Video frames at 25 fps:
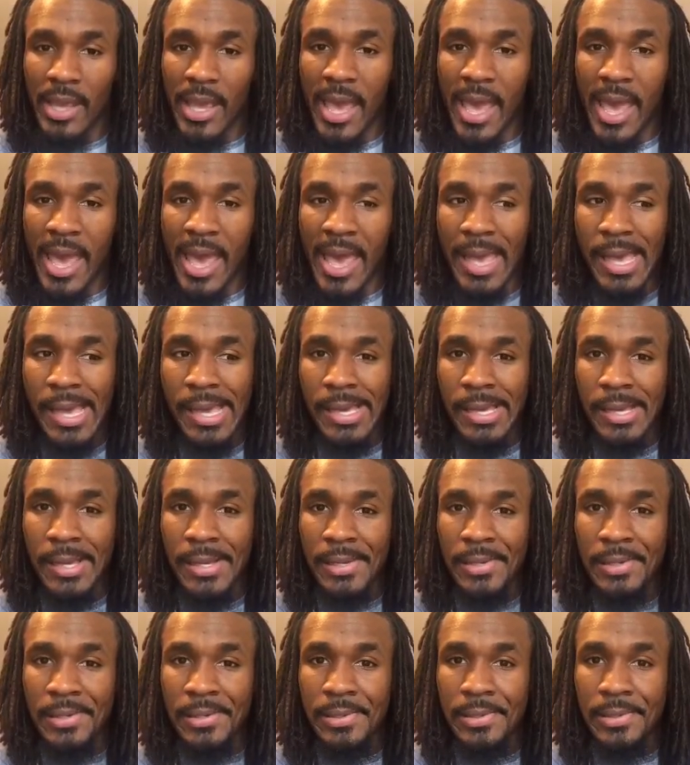
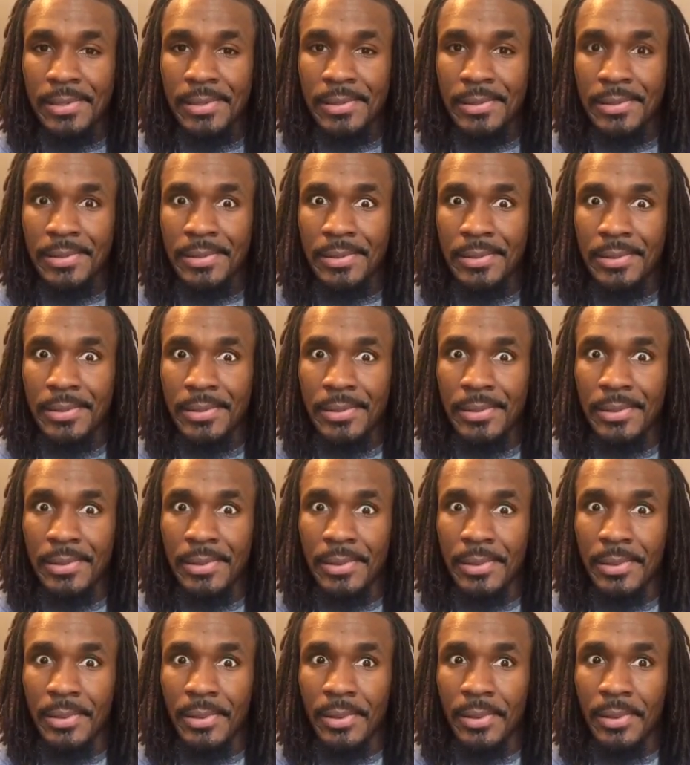
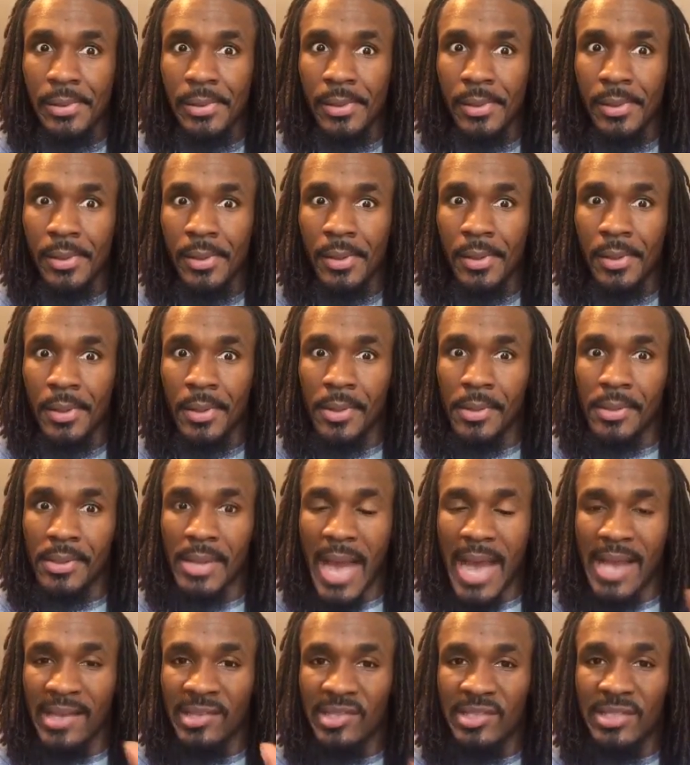and
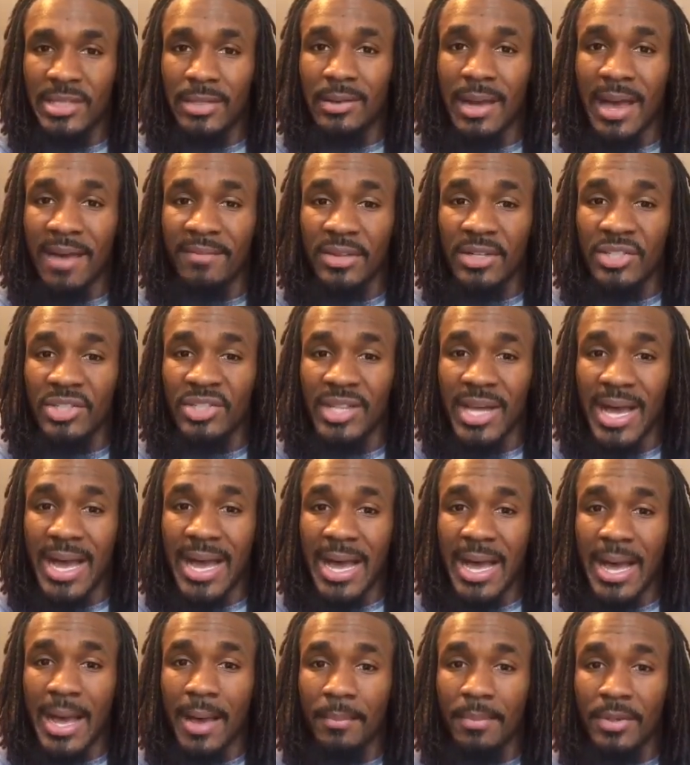I still have a
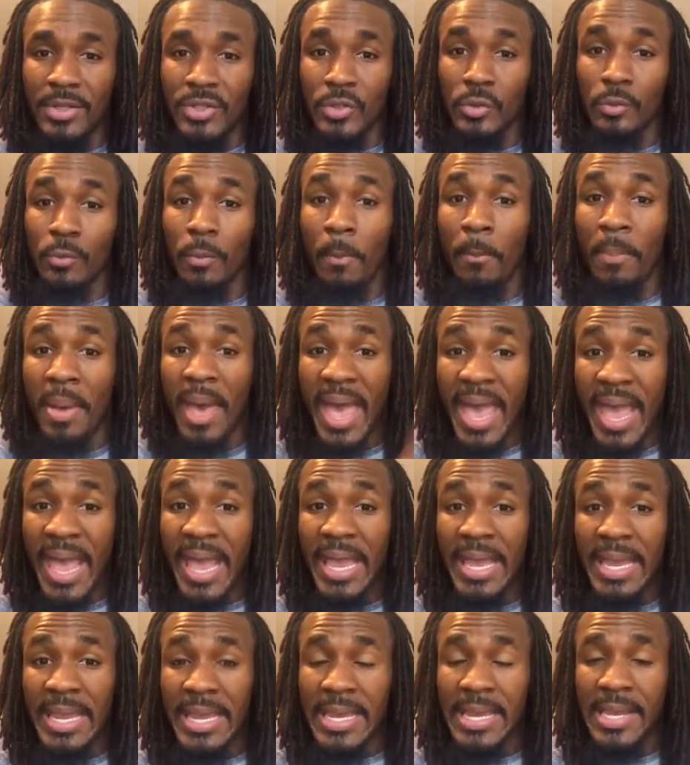job to
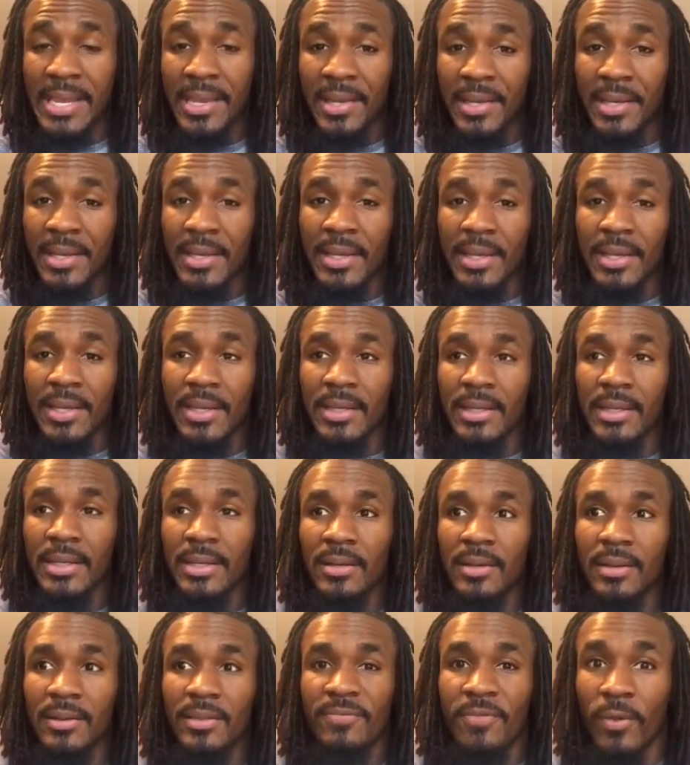pay
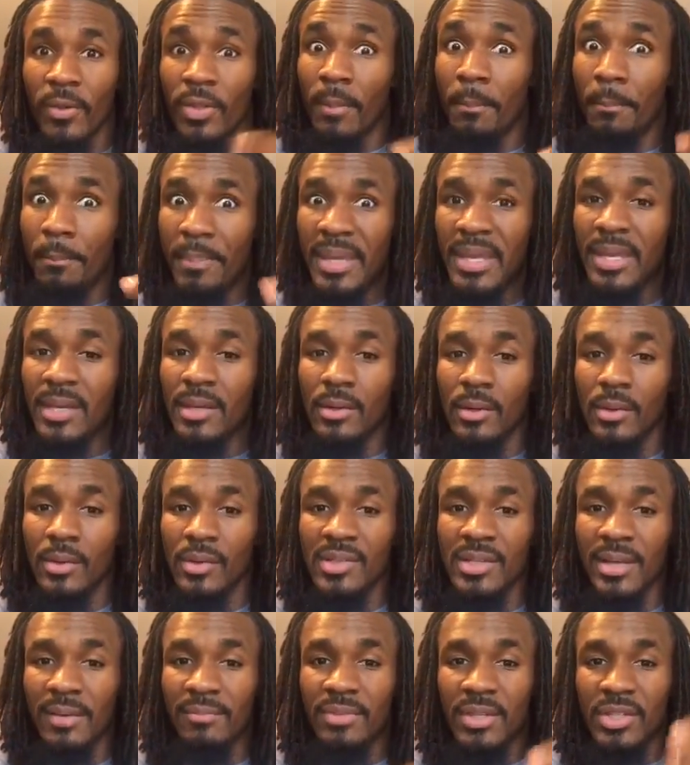for the
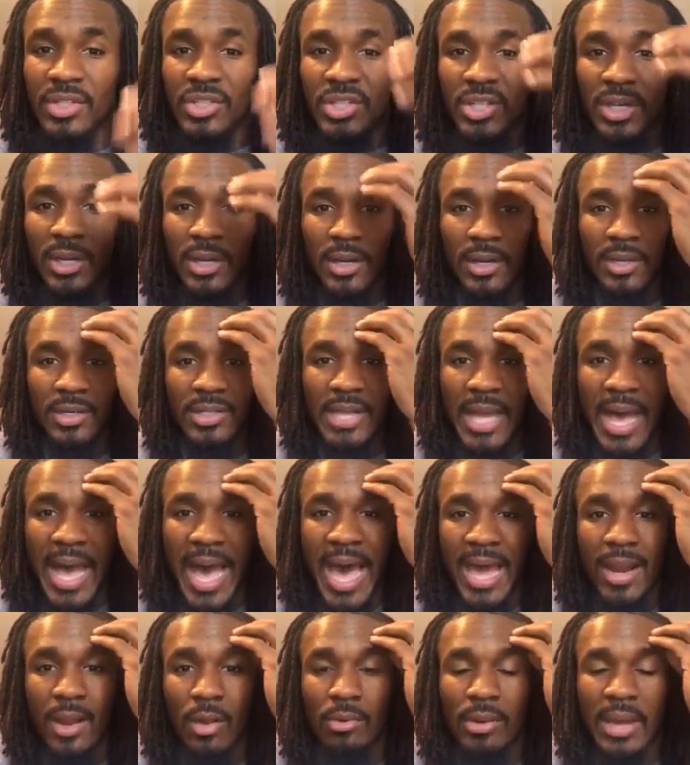bills of the church.
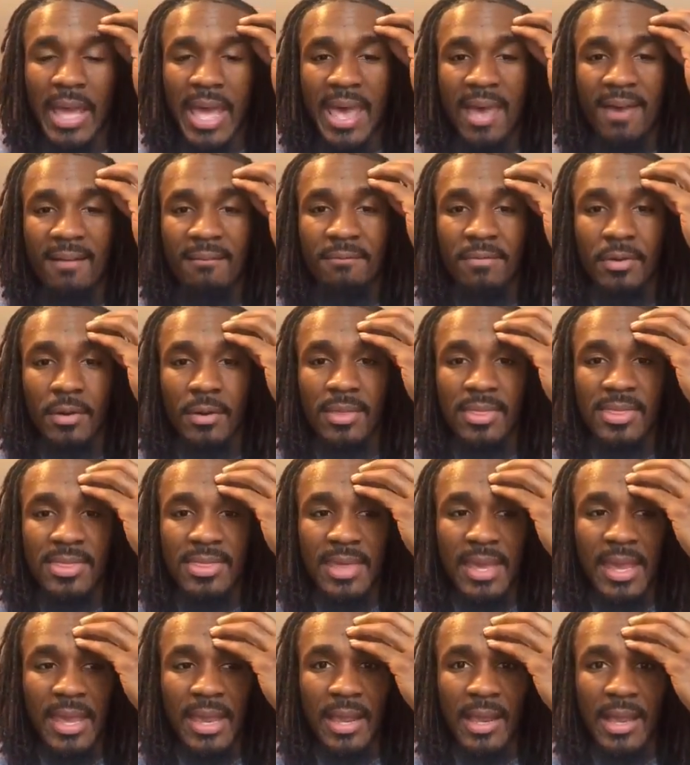I don't ever
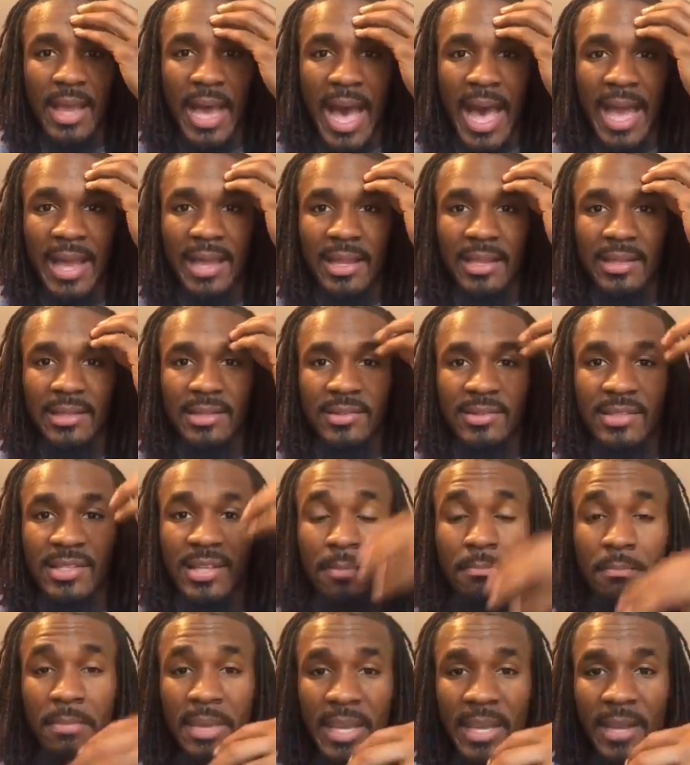think, I,
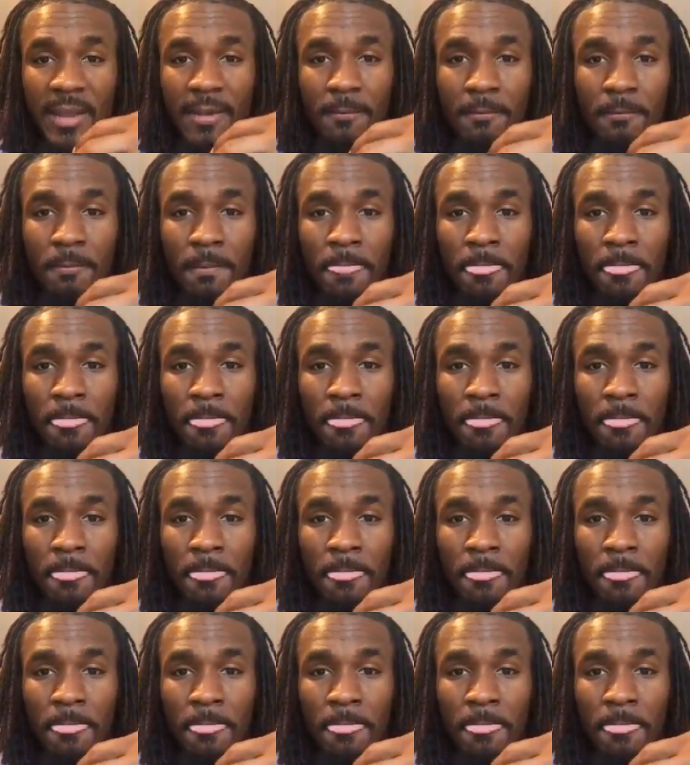to me,